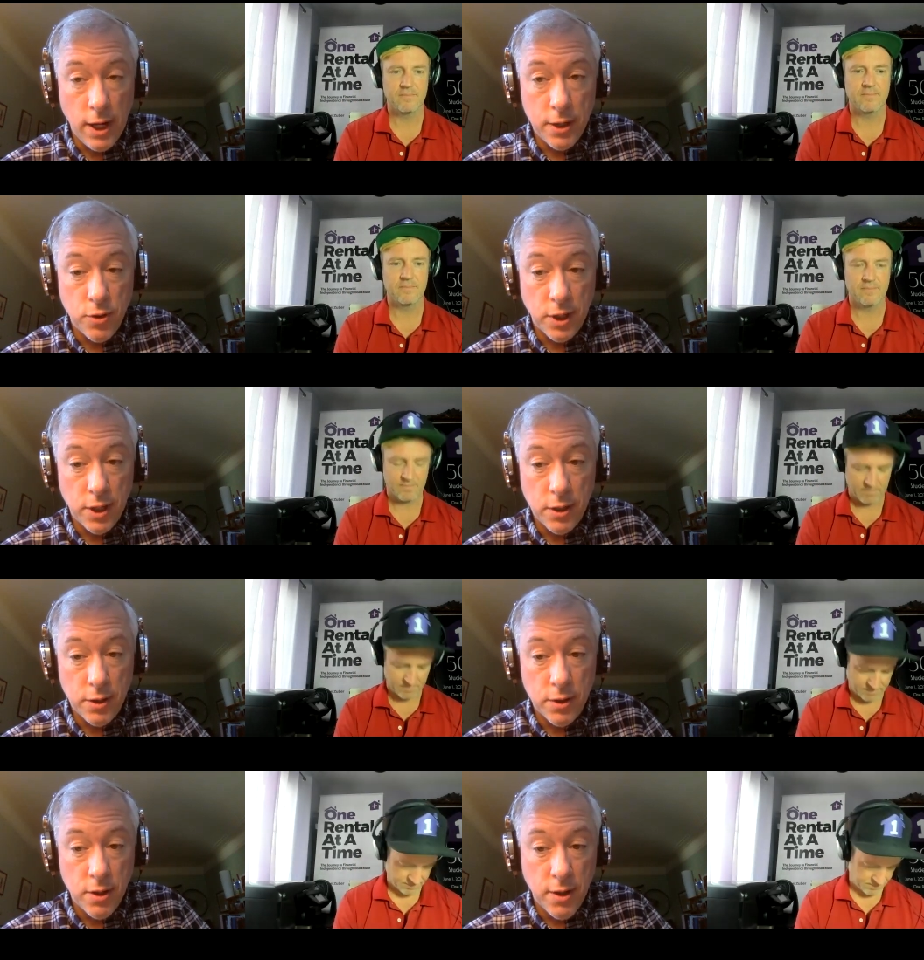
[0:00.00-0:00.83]
Speaker 1: You
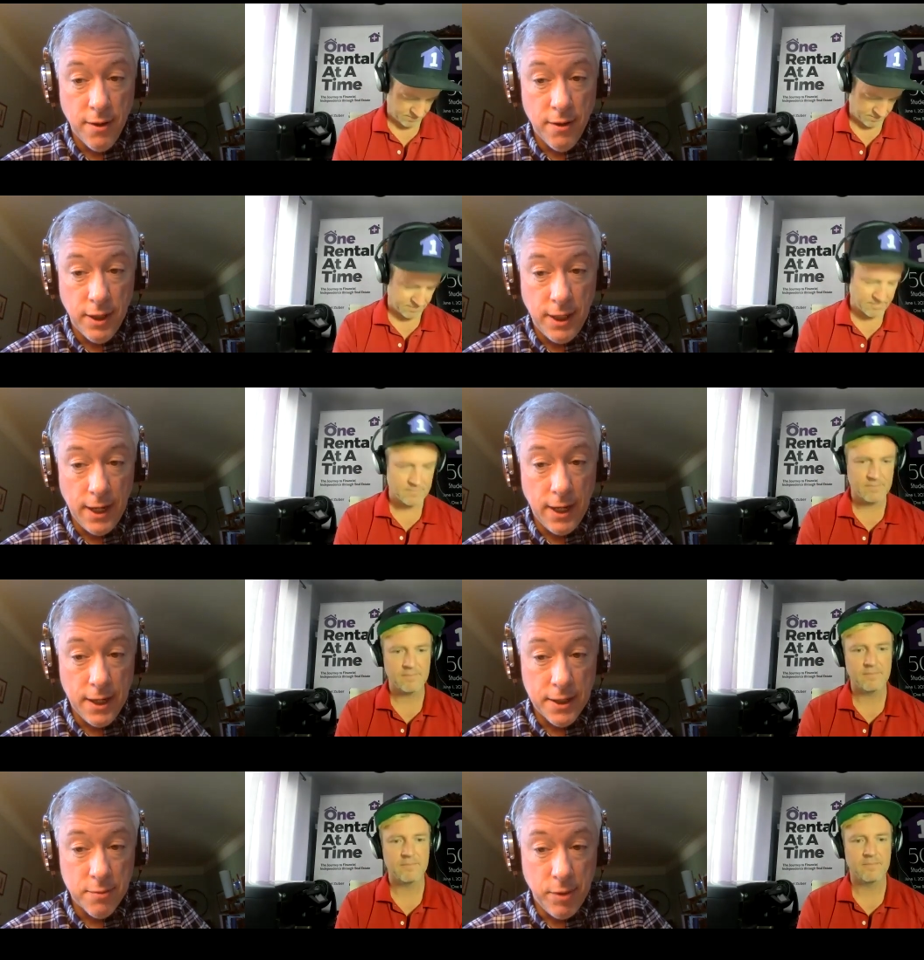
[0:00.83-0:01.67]
can get
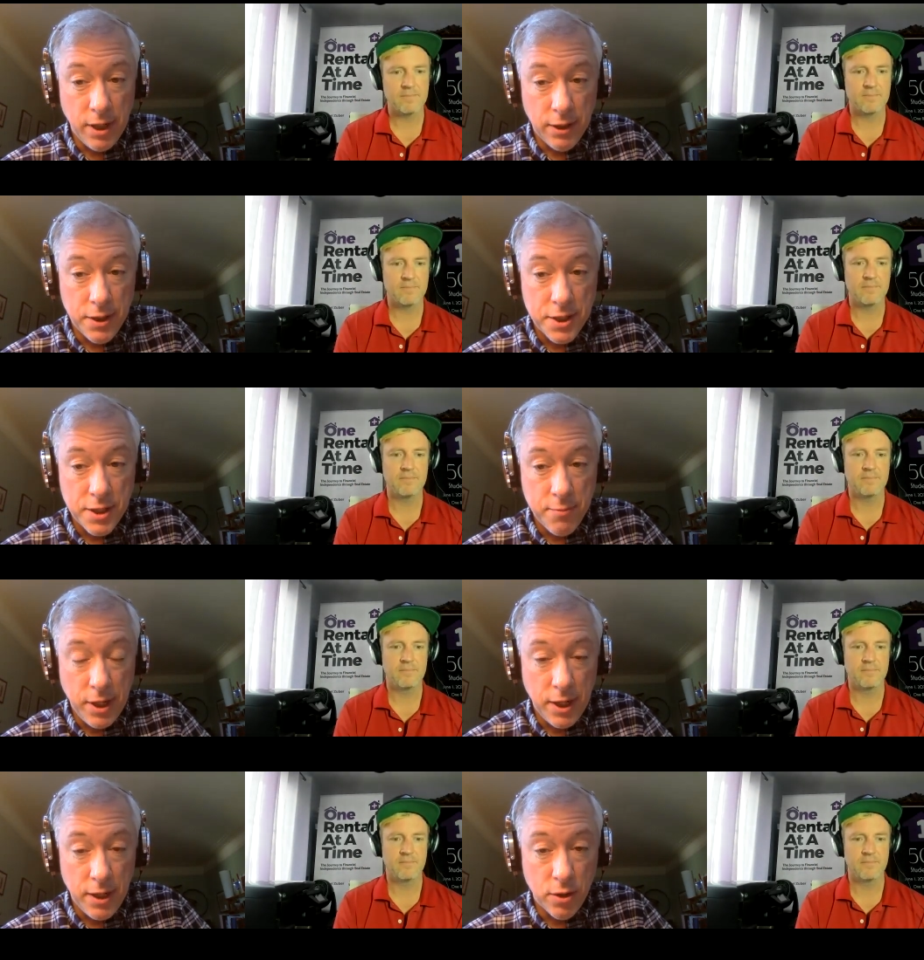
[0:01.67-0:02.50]
onto my list
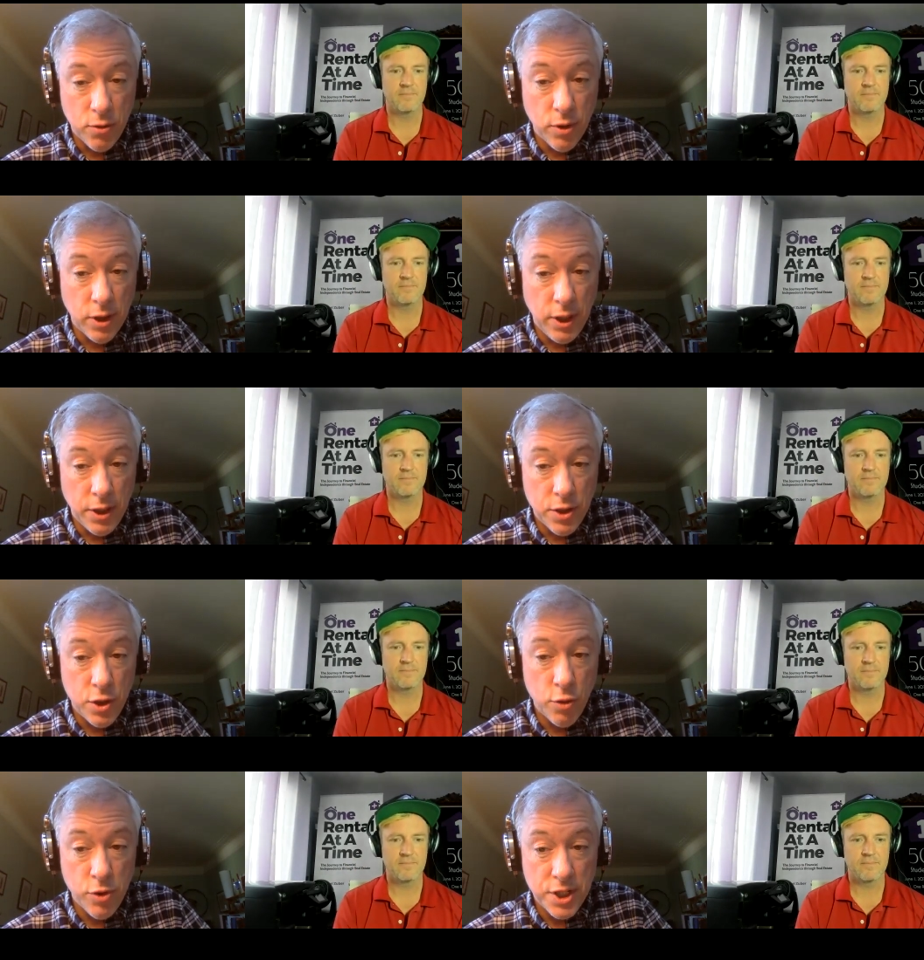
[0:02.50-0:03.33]
by Googling
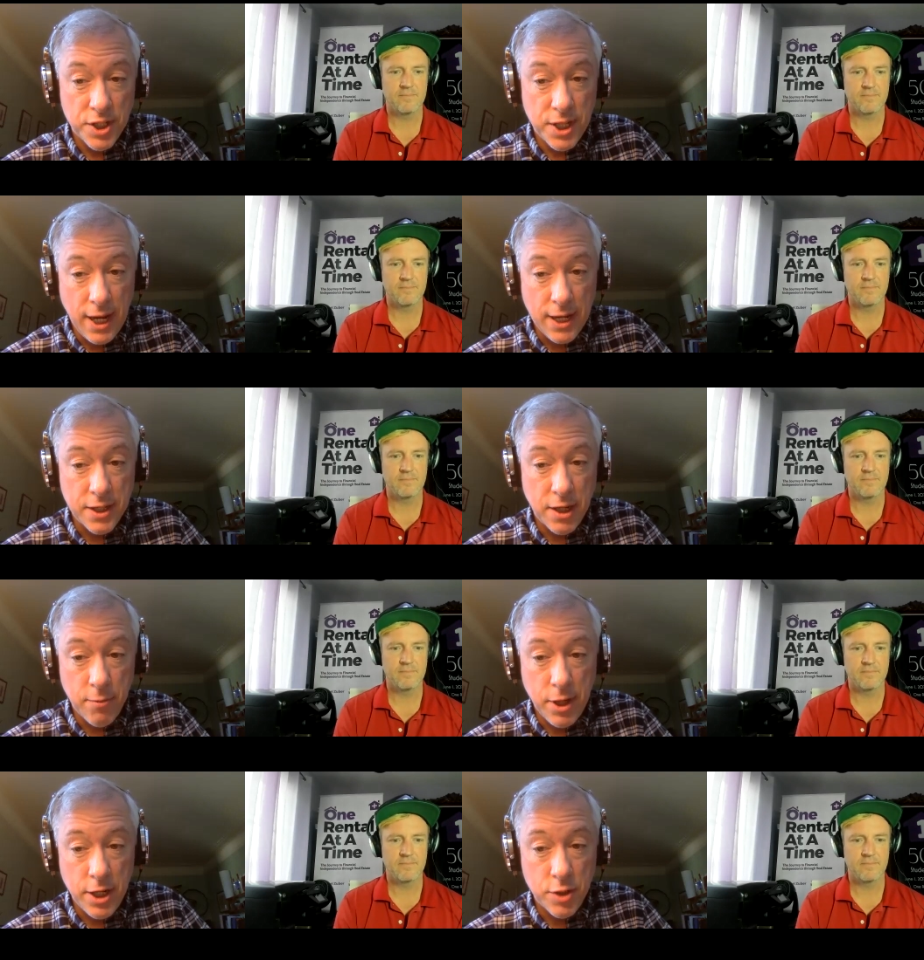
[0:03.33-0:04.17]
Two Bridges
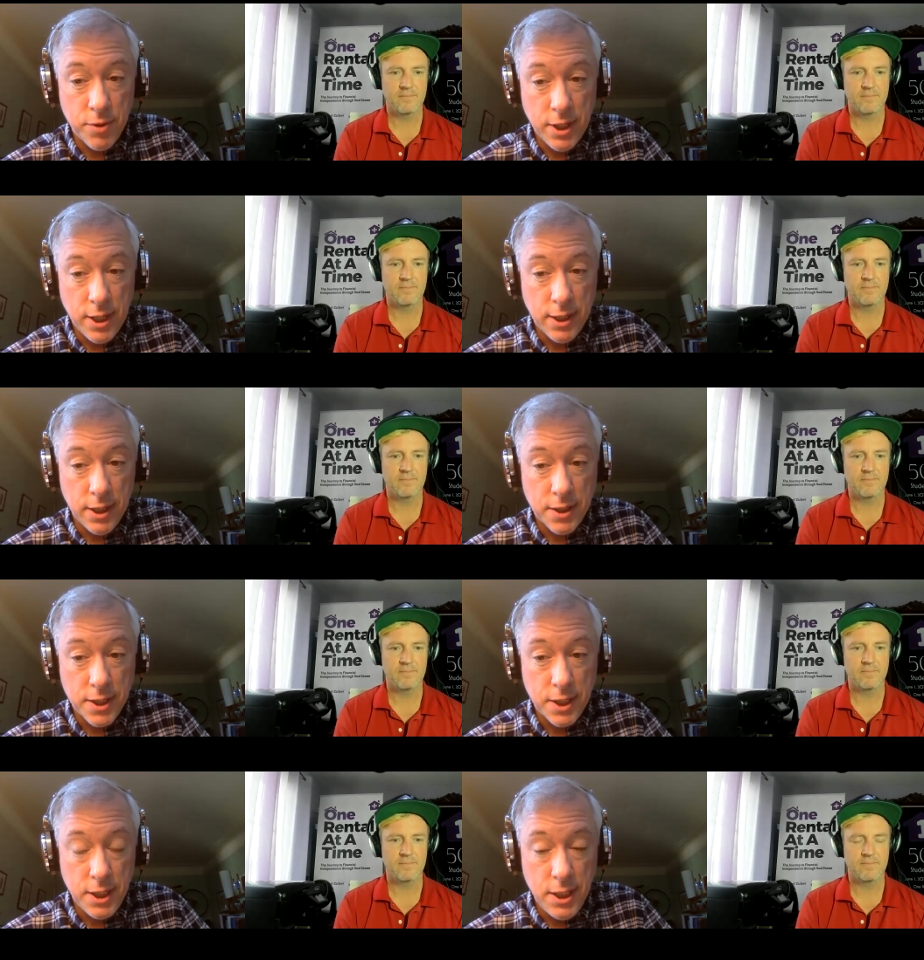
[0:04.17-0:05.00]
Asset Management,
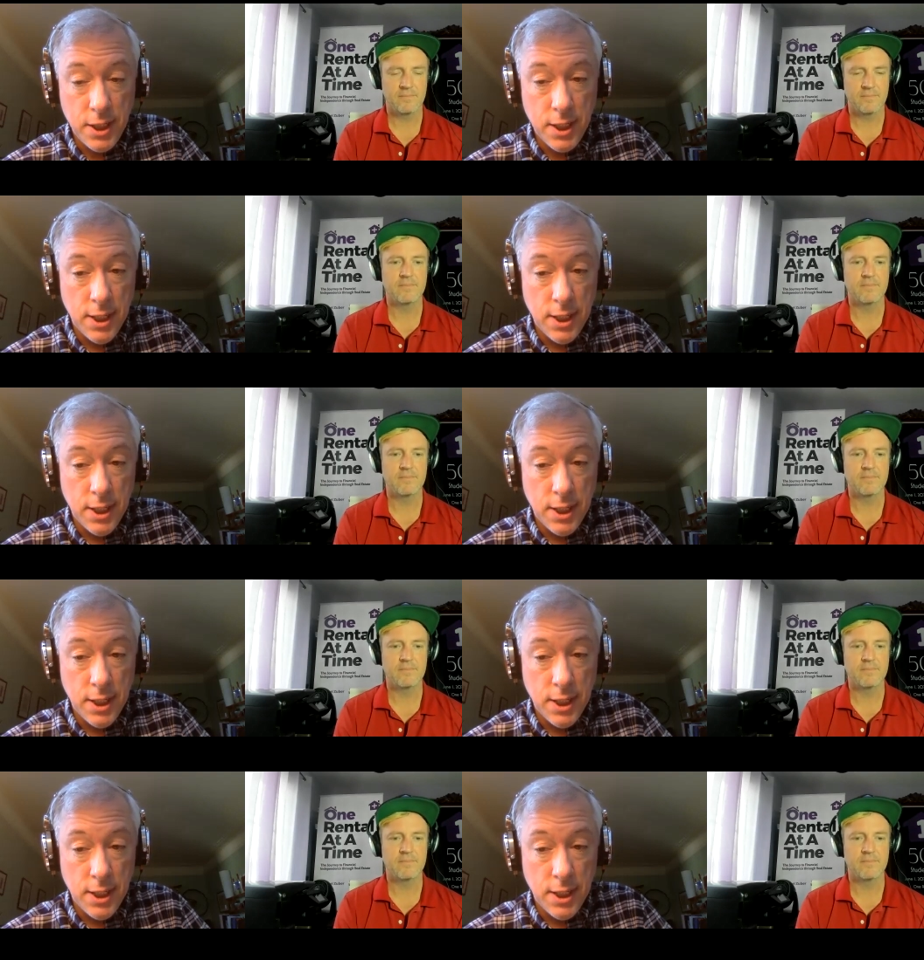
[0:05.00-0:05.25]
LLC,